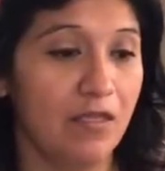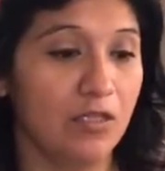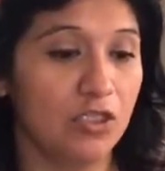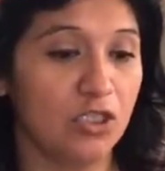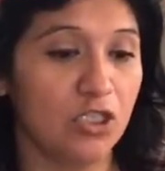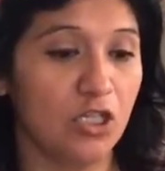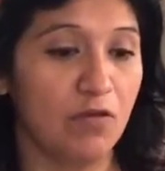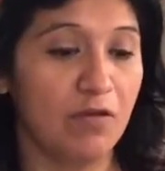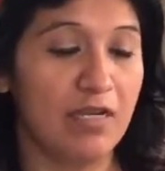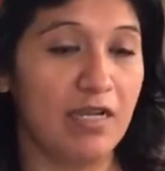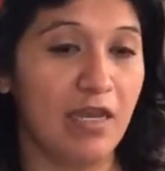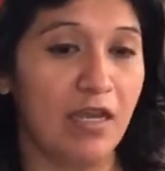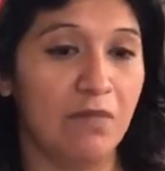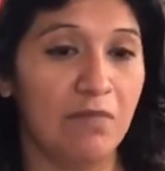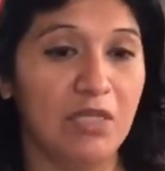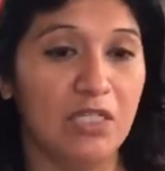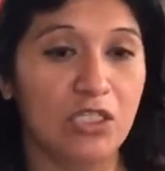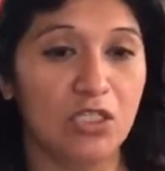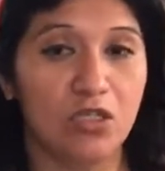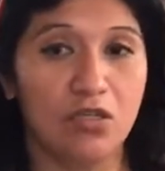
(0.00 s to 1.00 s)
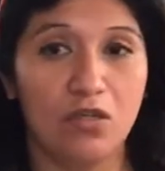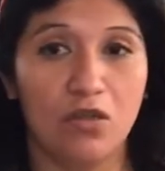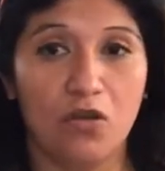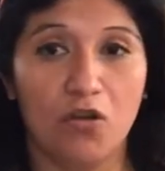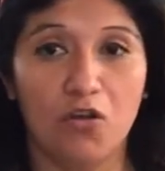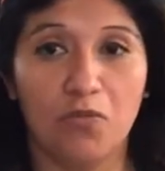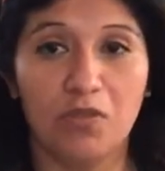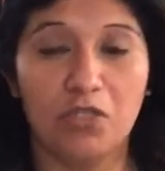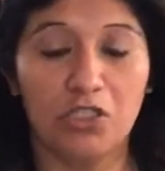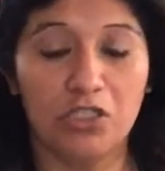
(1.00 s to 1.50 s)
showing how much
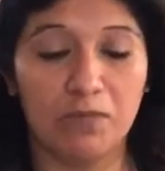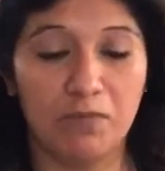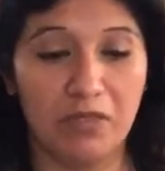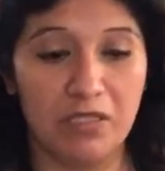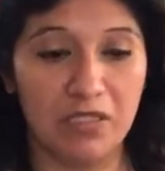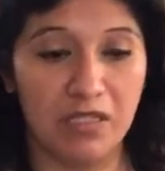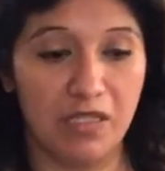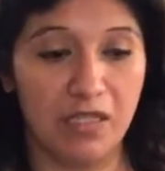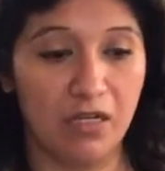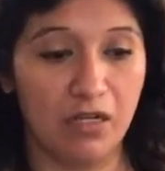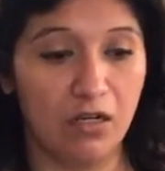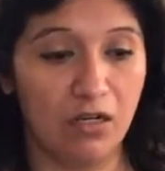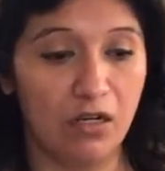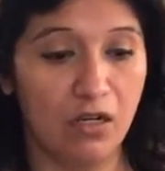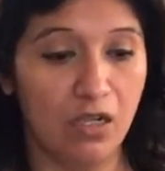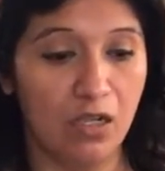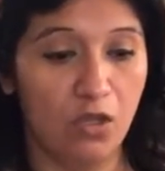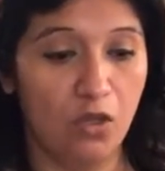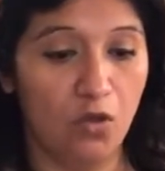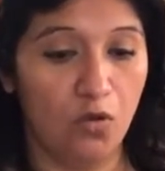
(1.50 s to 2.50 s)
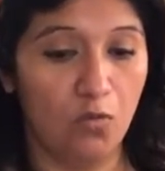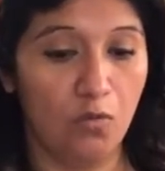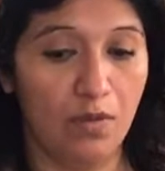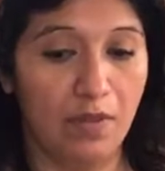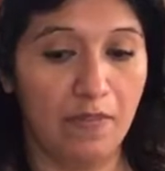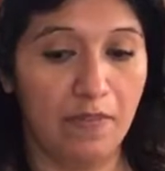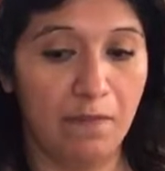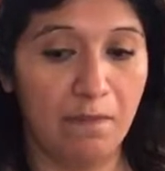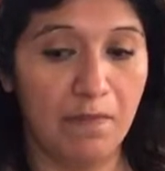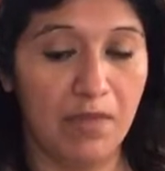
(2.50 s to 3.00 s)
oatmeal she puts in there
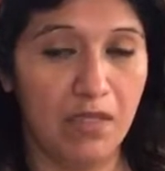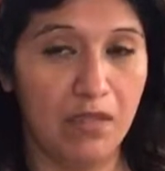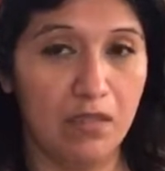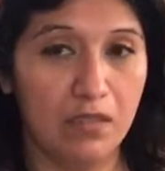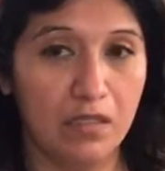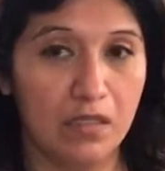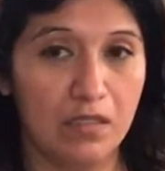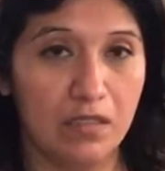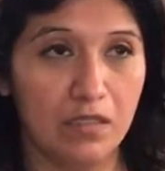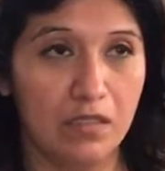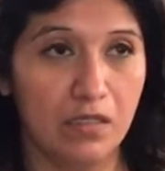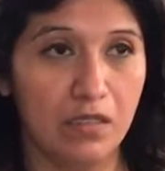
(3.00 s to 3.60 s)
with milk.